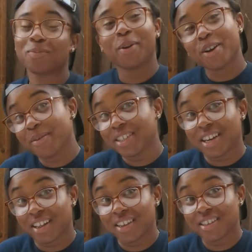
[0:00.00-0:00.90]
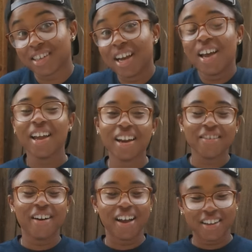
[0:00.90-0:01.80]
Experiment challenge.
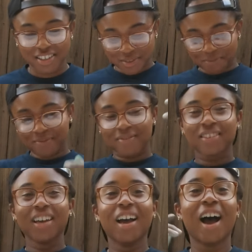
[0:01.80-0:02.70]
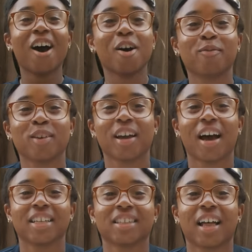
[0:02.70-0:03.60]
Anyways, I hope you
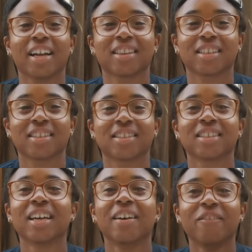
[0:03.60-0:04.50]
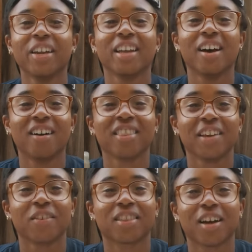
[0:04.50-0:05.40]
guys like this video,
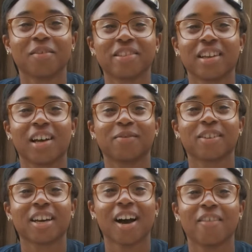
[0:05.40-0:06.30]
leave a thumbs up,